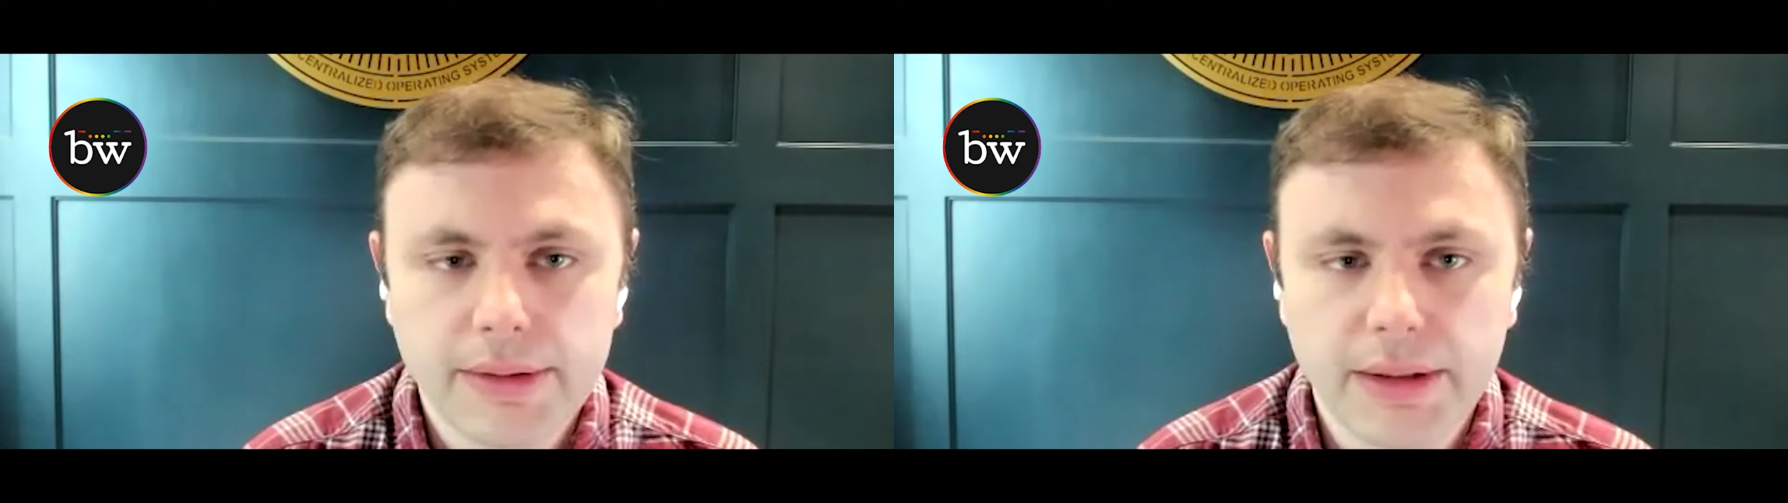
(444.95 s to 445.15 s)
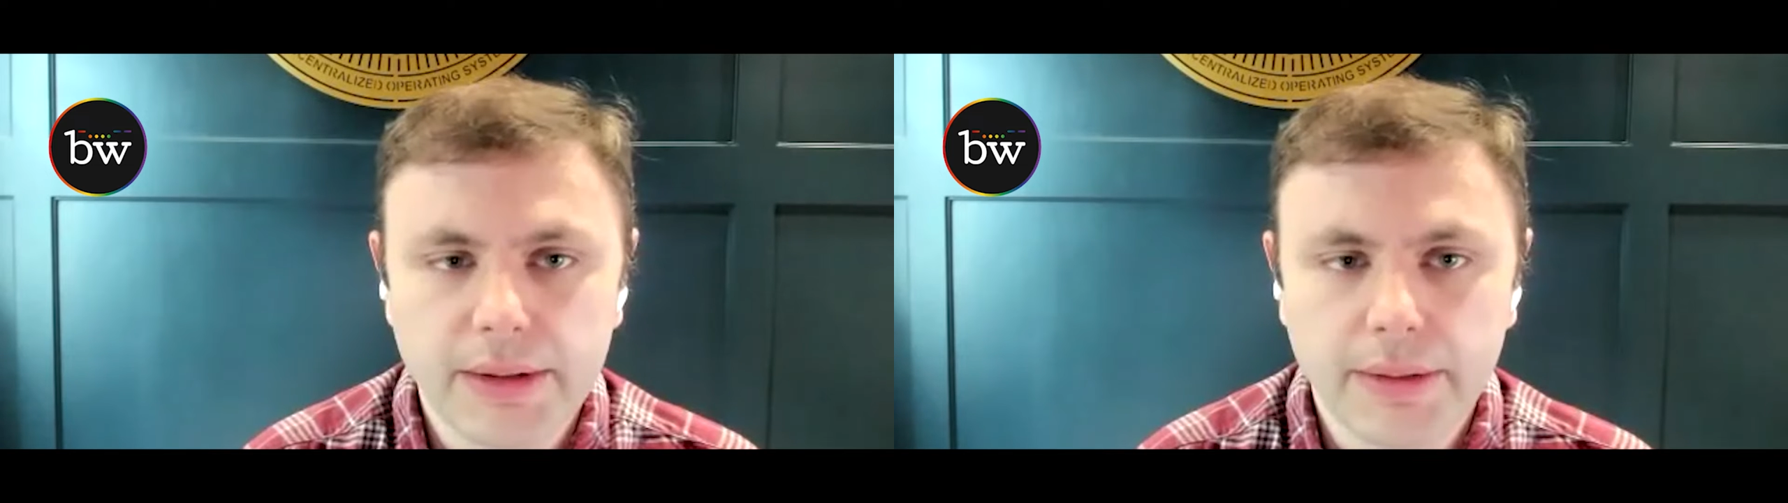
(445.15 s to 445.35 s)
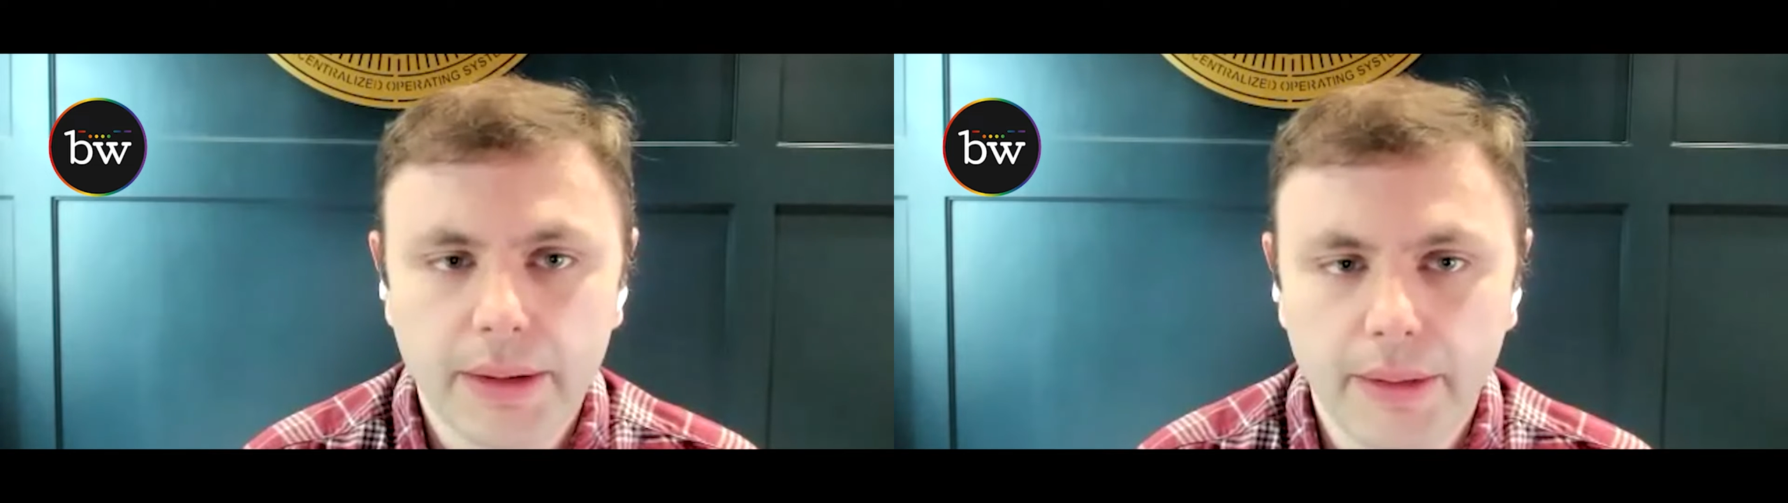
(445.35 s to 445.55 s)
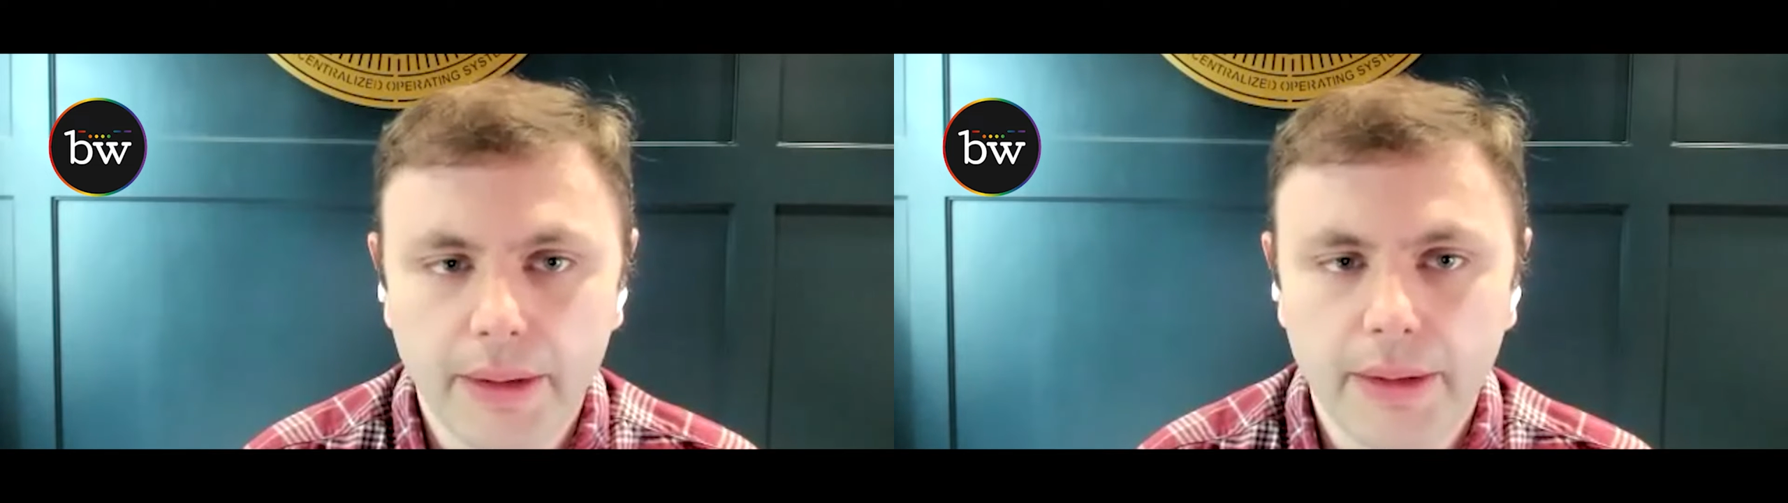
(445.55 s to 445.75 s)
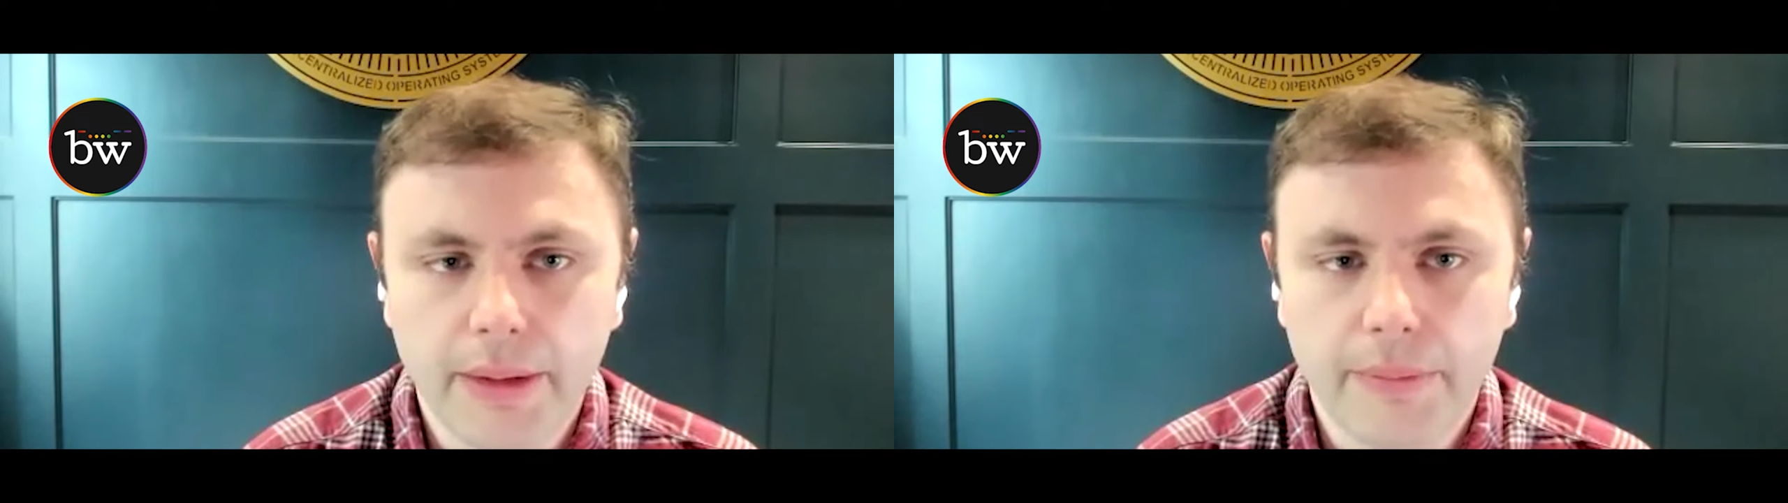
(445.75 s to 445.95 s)
sense
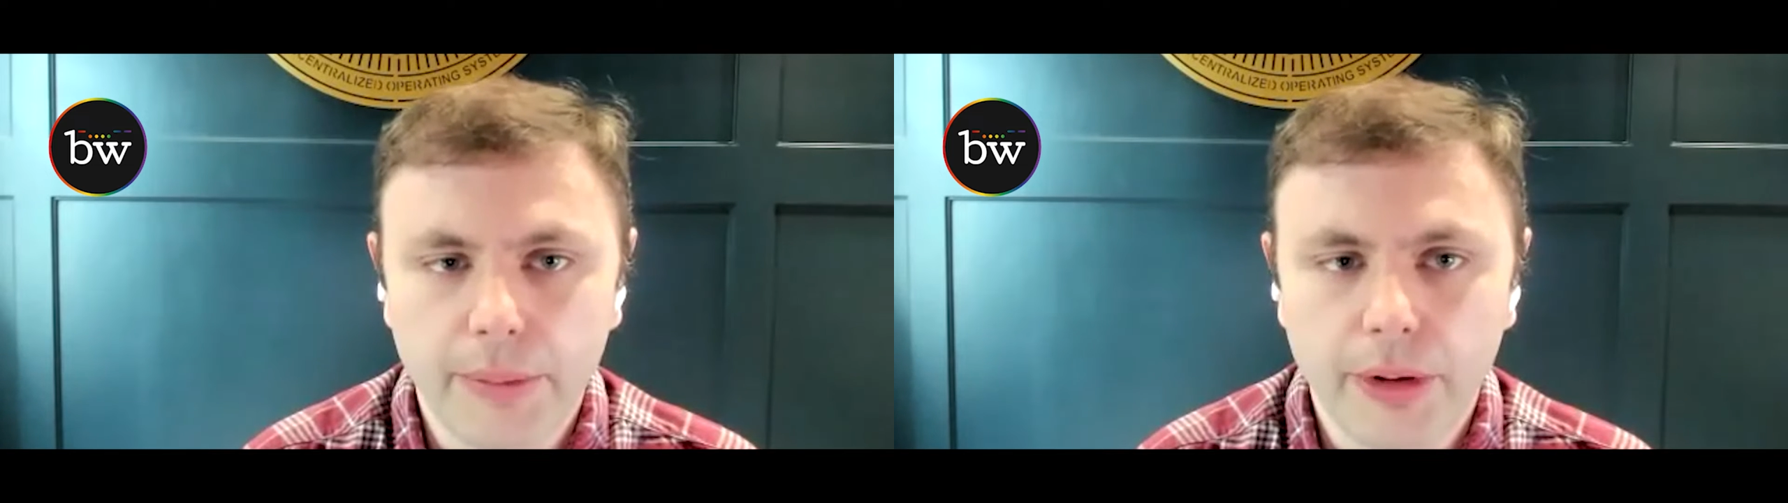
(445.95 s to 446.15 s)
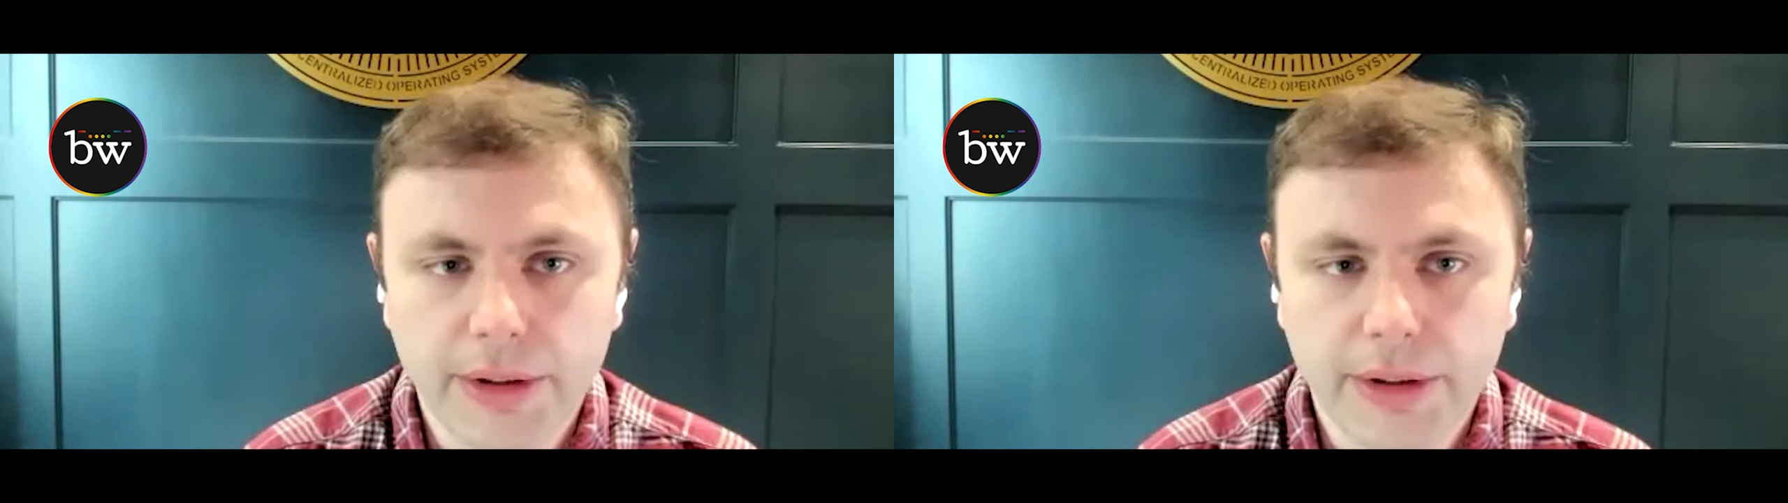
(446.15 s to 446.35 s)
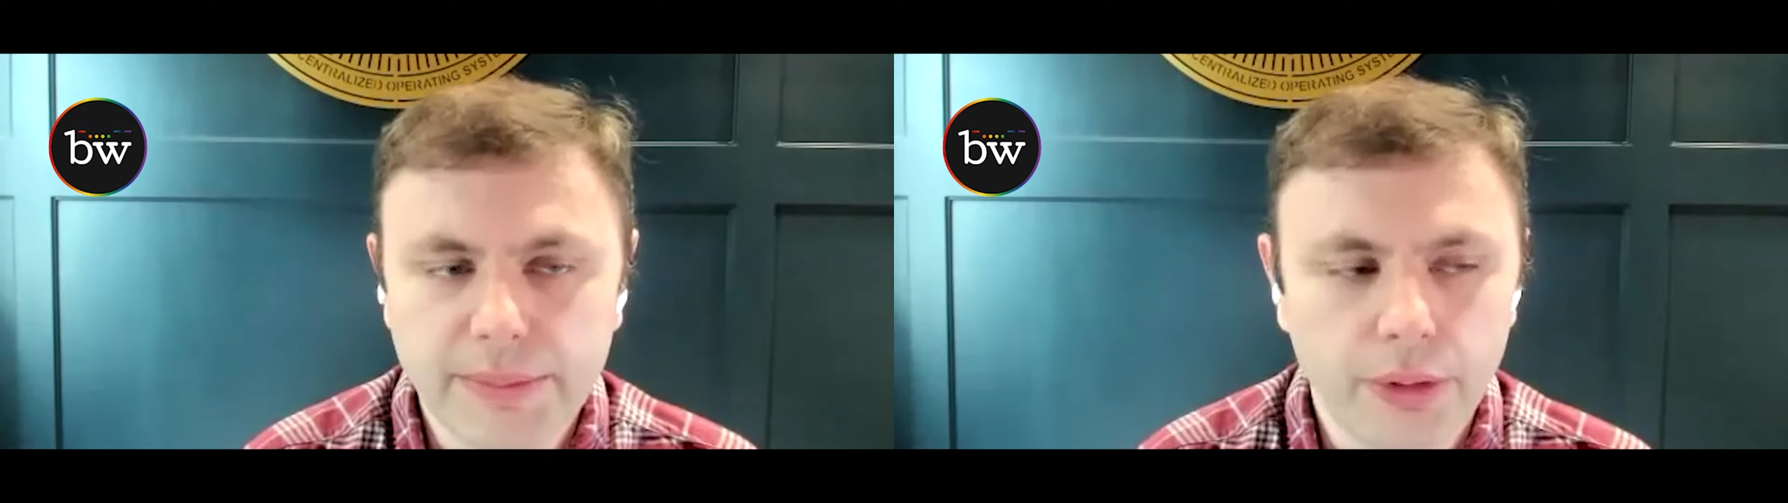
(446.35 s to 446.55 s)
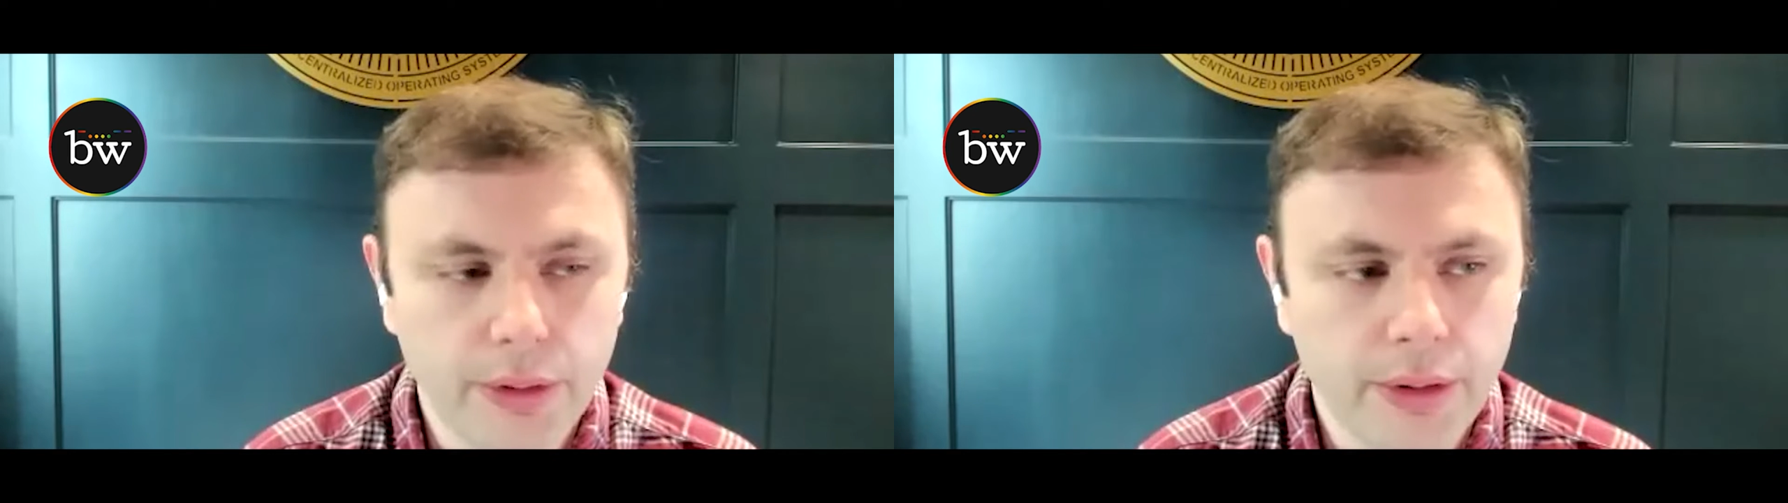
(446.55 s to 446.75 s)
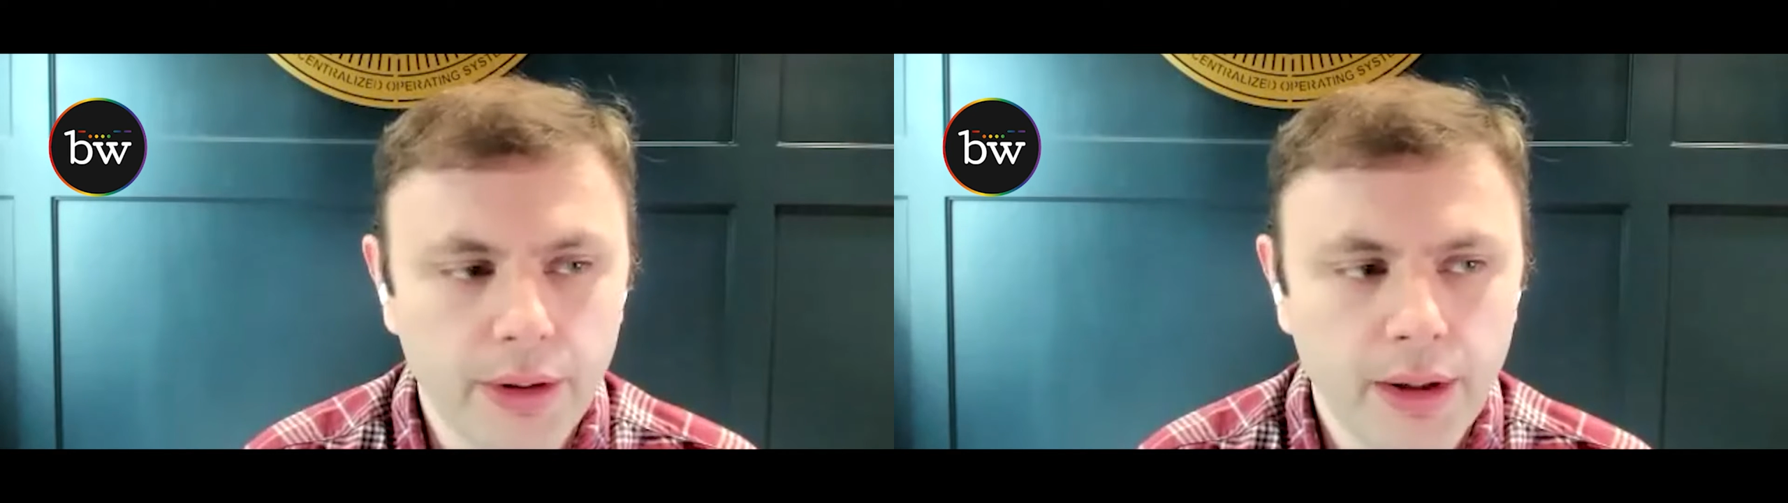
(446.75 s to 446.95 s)
of the word. It's
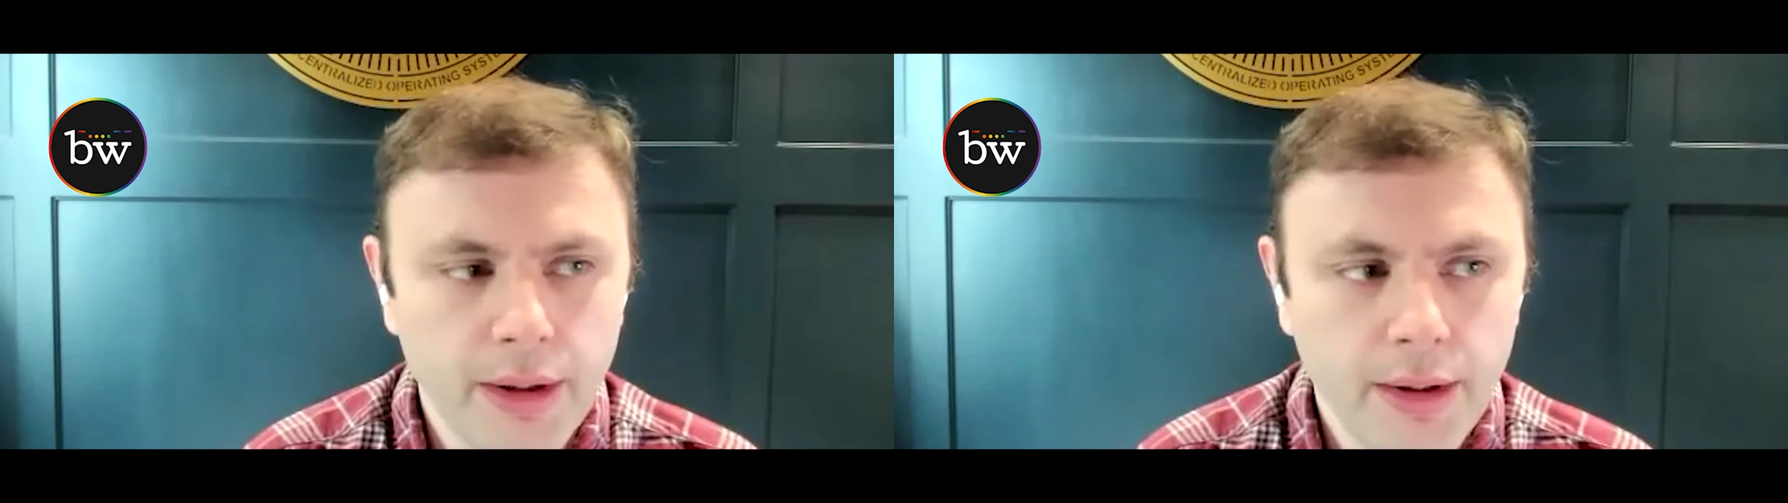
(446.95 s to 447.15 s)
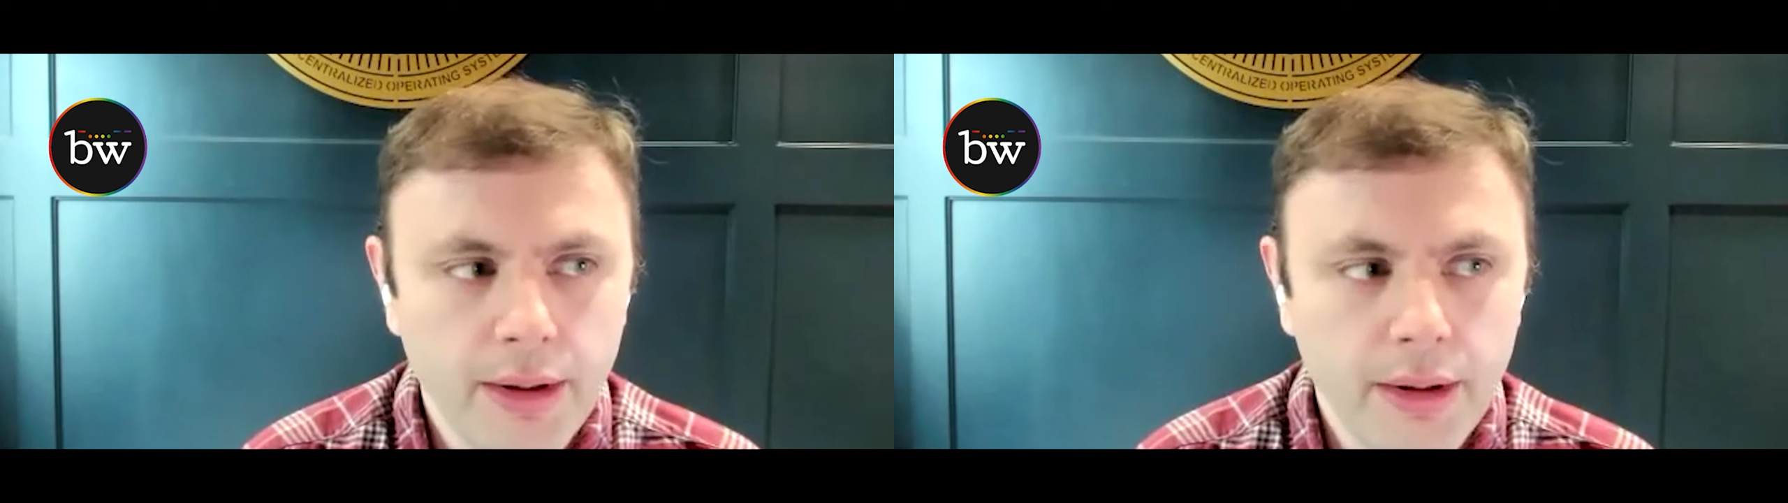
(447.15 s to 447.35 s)
more